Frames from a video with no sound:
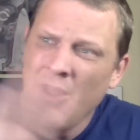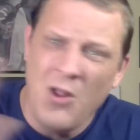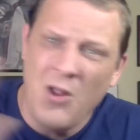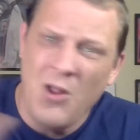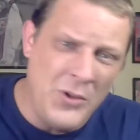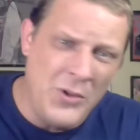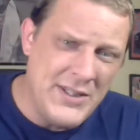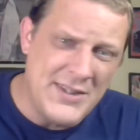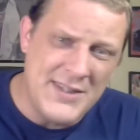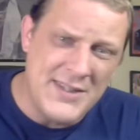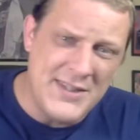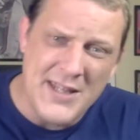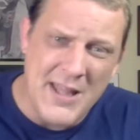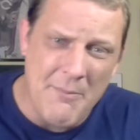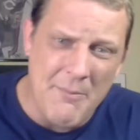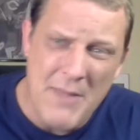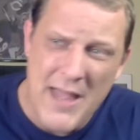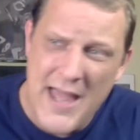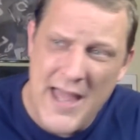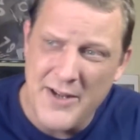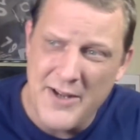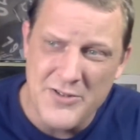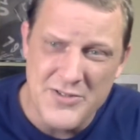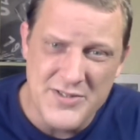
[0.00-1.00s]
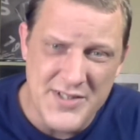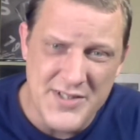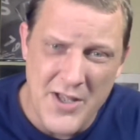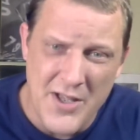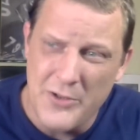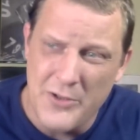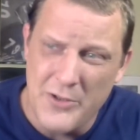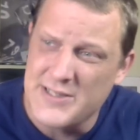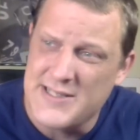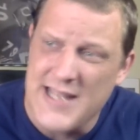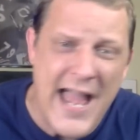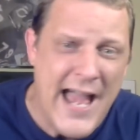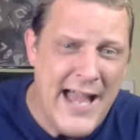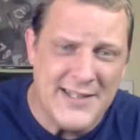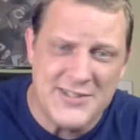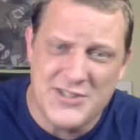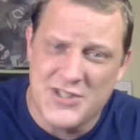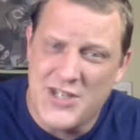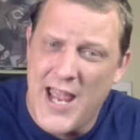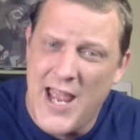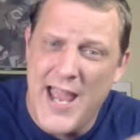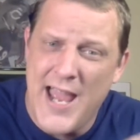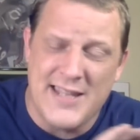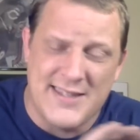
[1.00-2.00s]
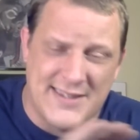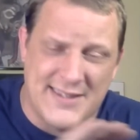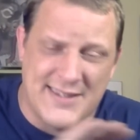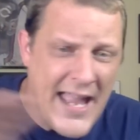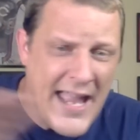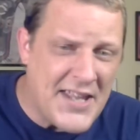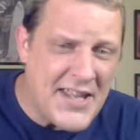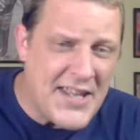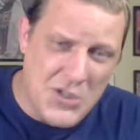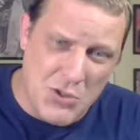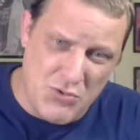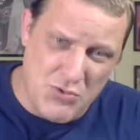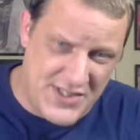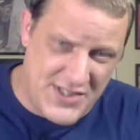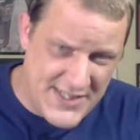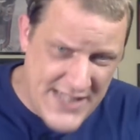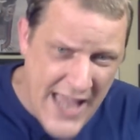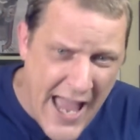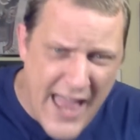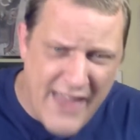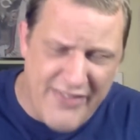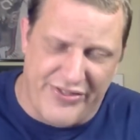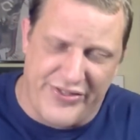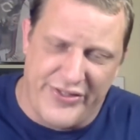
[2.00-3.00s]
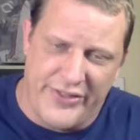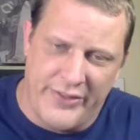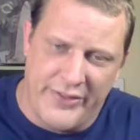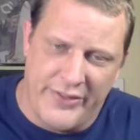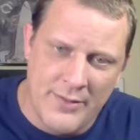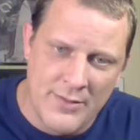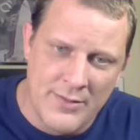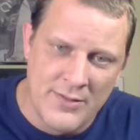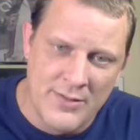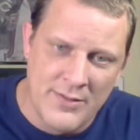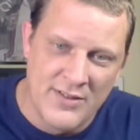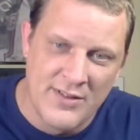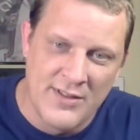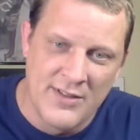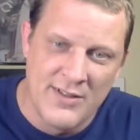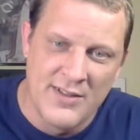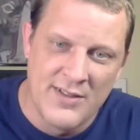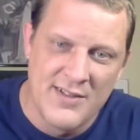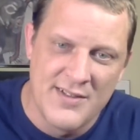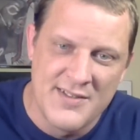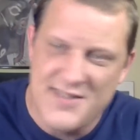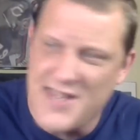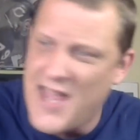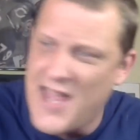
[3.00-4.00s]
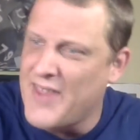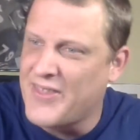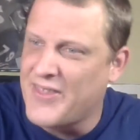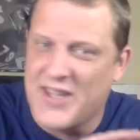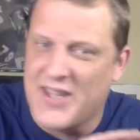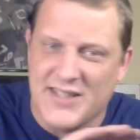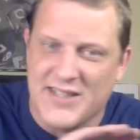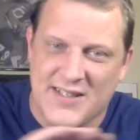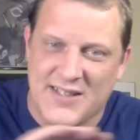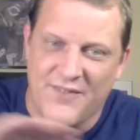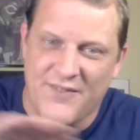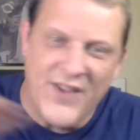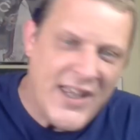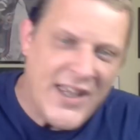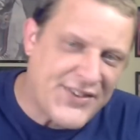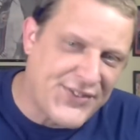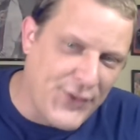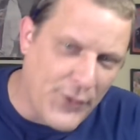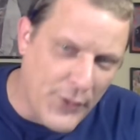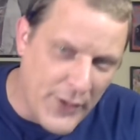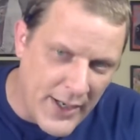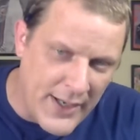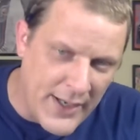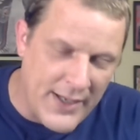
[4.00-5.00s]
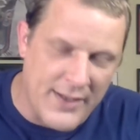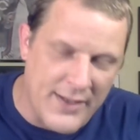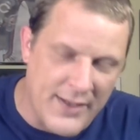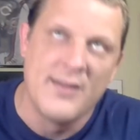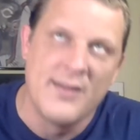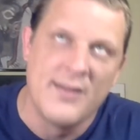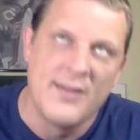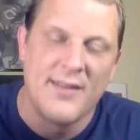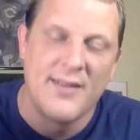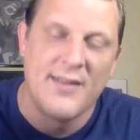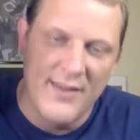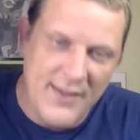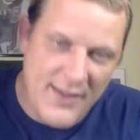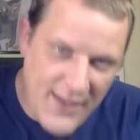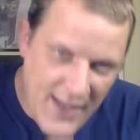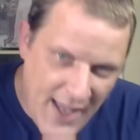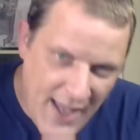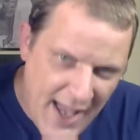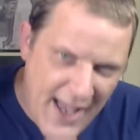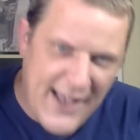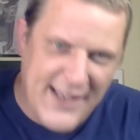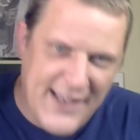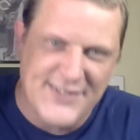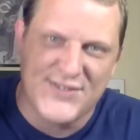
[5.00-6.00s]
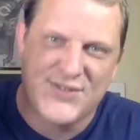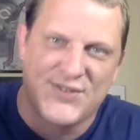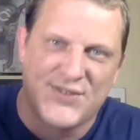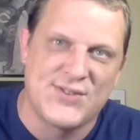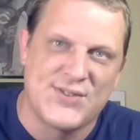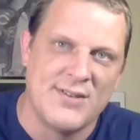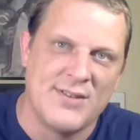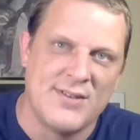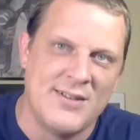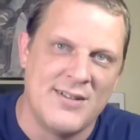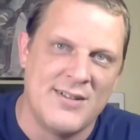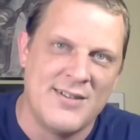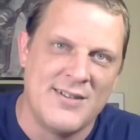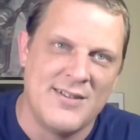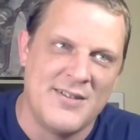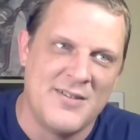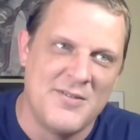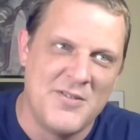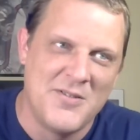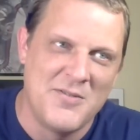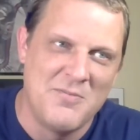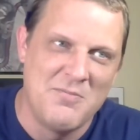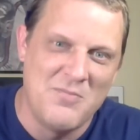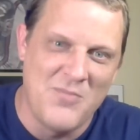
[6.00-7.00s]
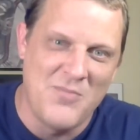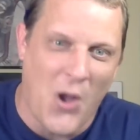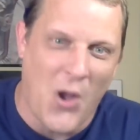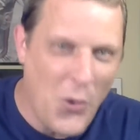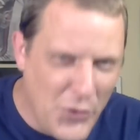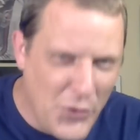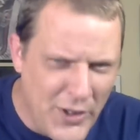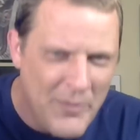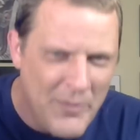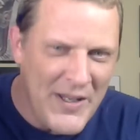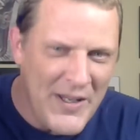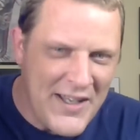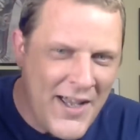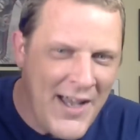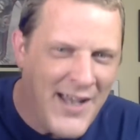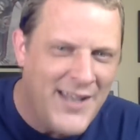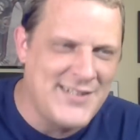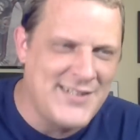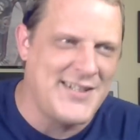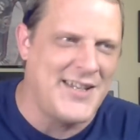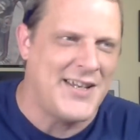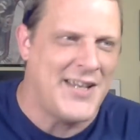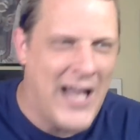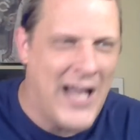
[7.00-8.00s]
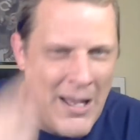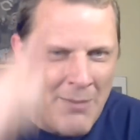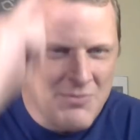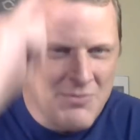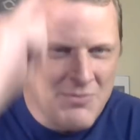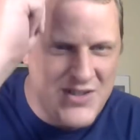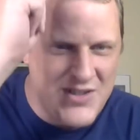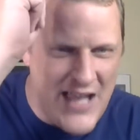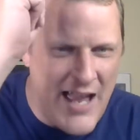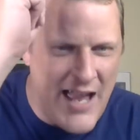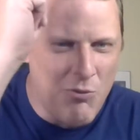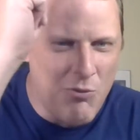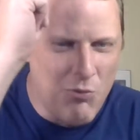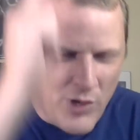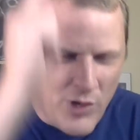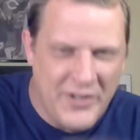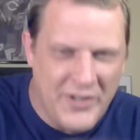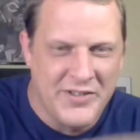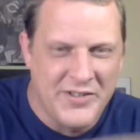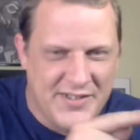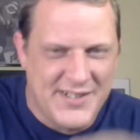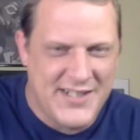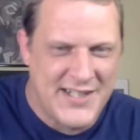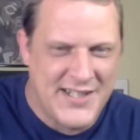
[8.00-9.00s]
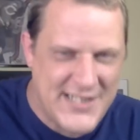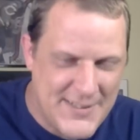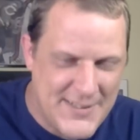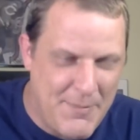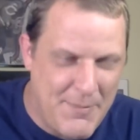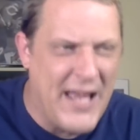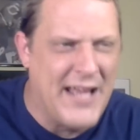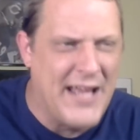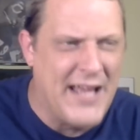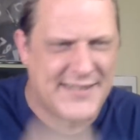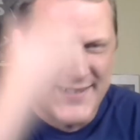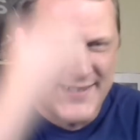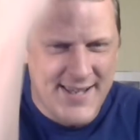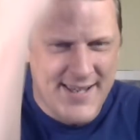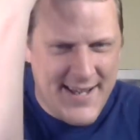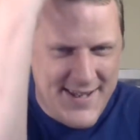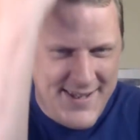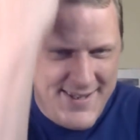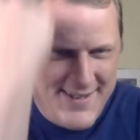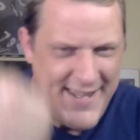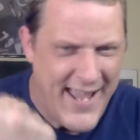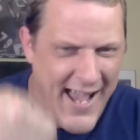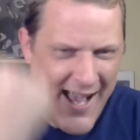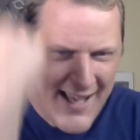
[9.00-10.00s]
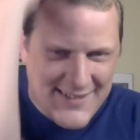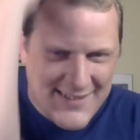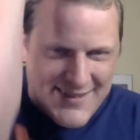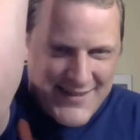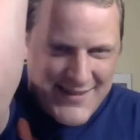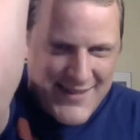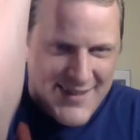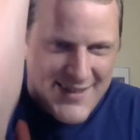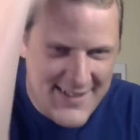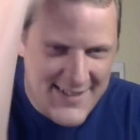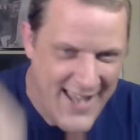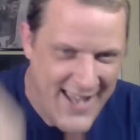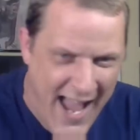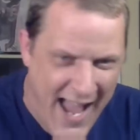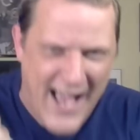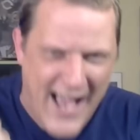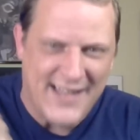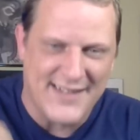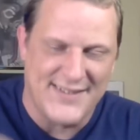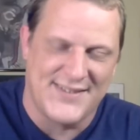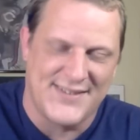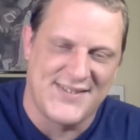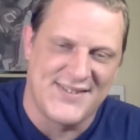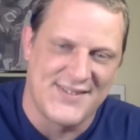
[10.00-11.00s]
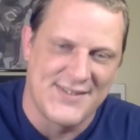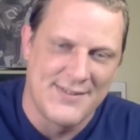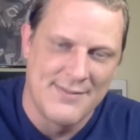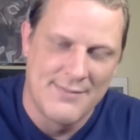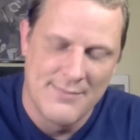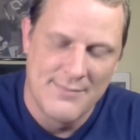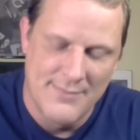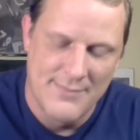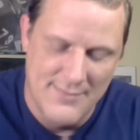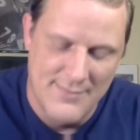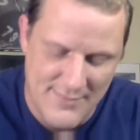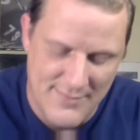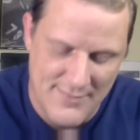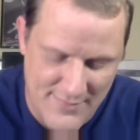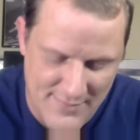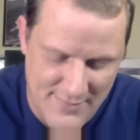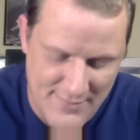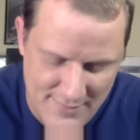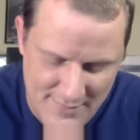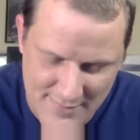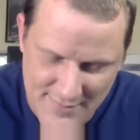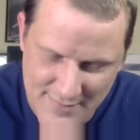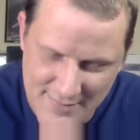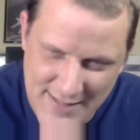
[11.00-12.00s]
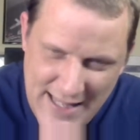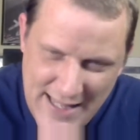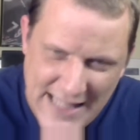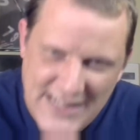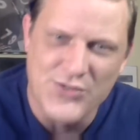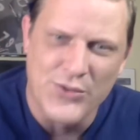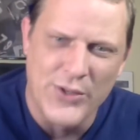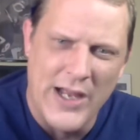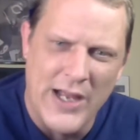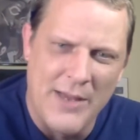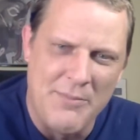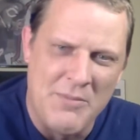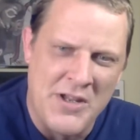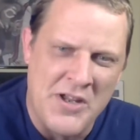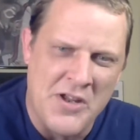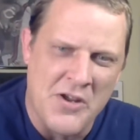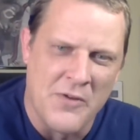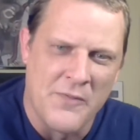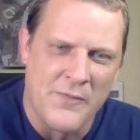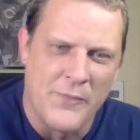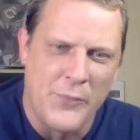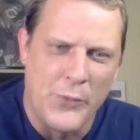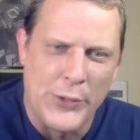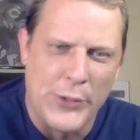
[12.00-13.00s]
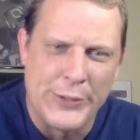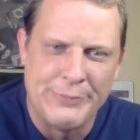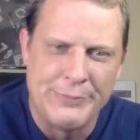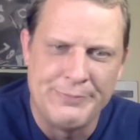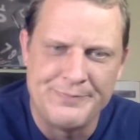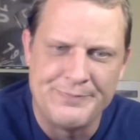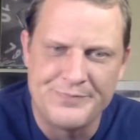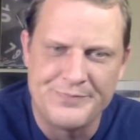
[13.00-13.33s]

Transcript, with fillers: Only thing that matters though is hashtag thank you Seth. Seth gets a victory. Yes. Only because it comes at Riddle's expense. Yes, yes. That's what I'm here for.